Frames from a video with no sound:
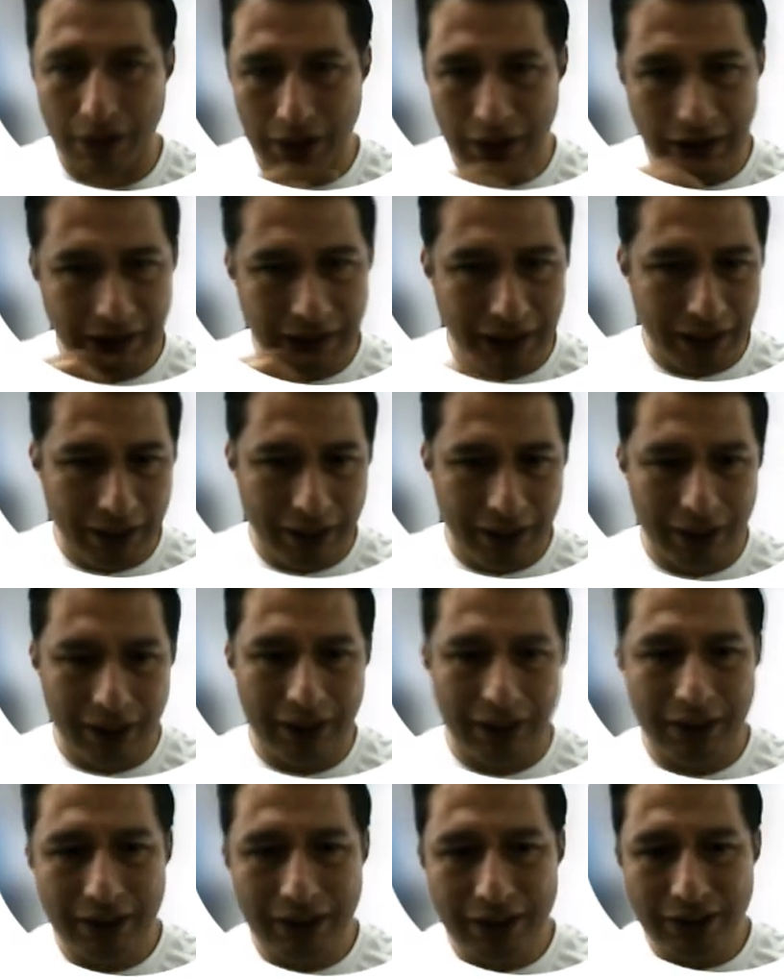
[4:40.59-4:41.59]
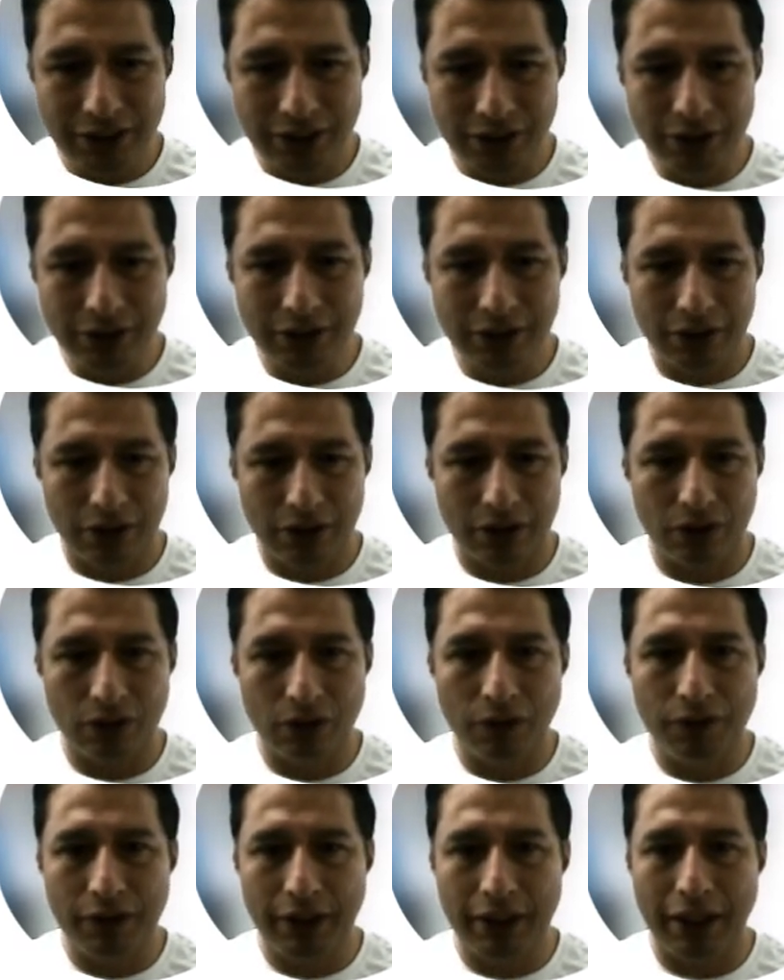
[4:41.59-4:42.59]
In addition, Duffy
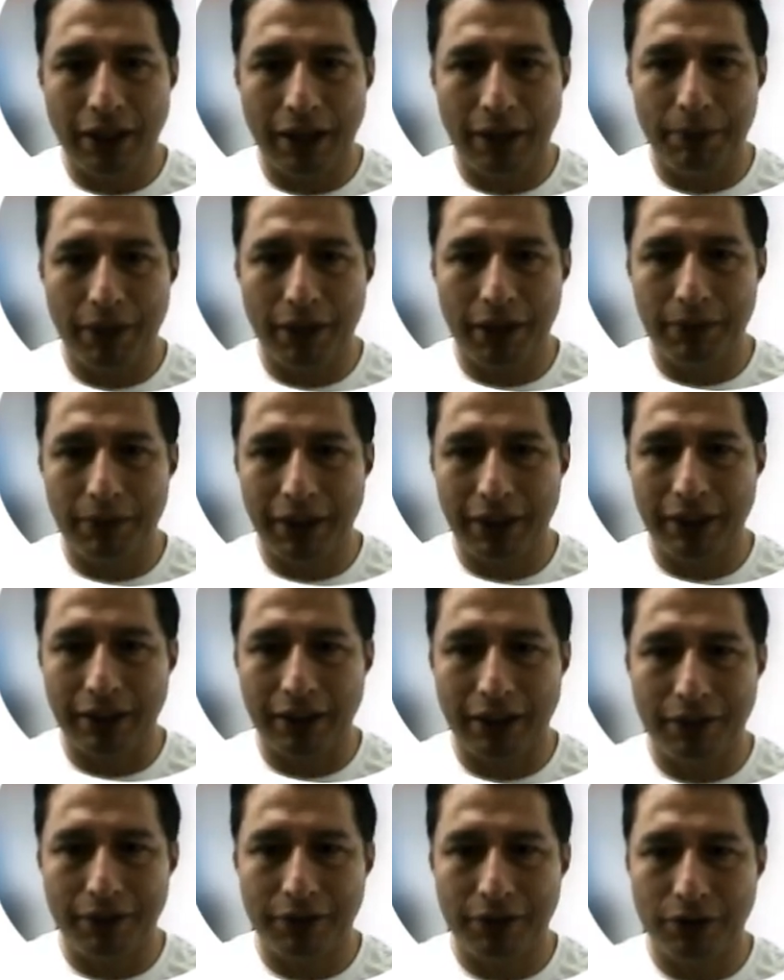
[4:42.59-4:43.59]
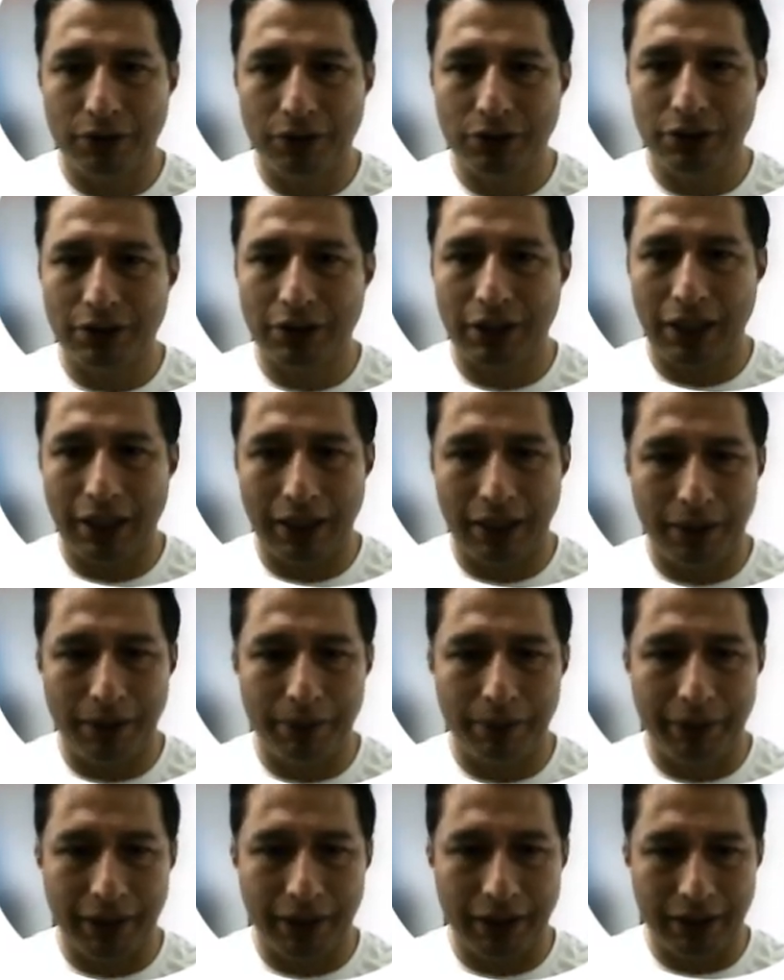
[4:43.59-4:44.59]
and Beckman give us a
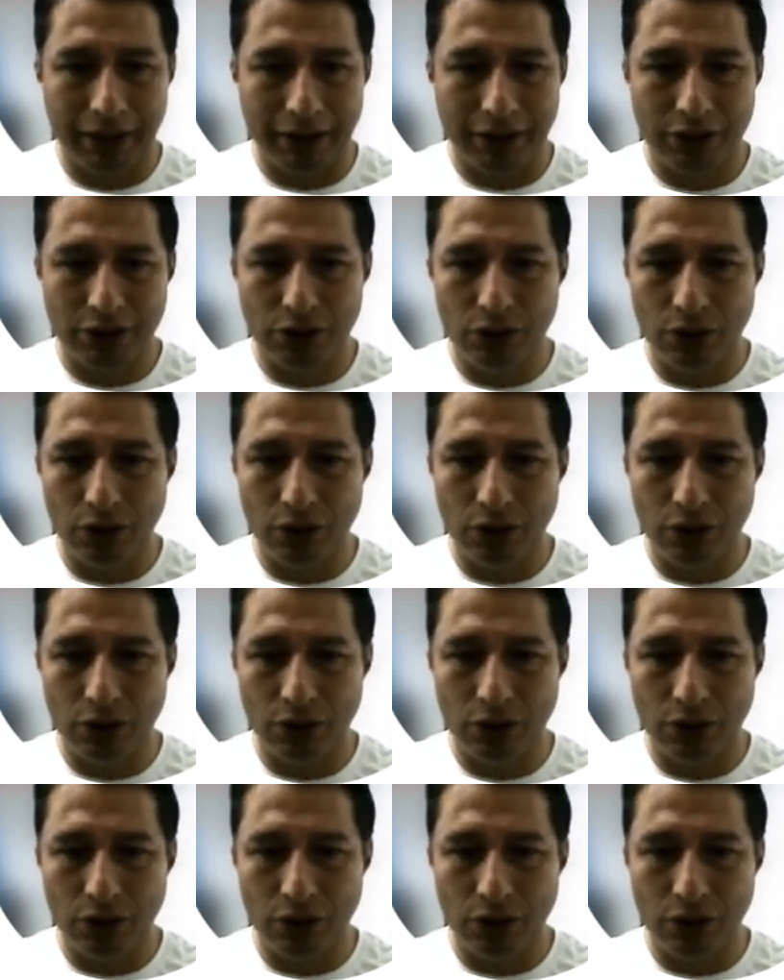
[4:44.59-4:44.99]
beginning rules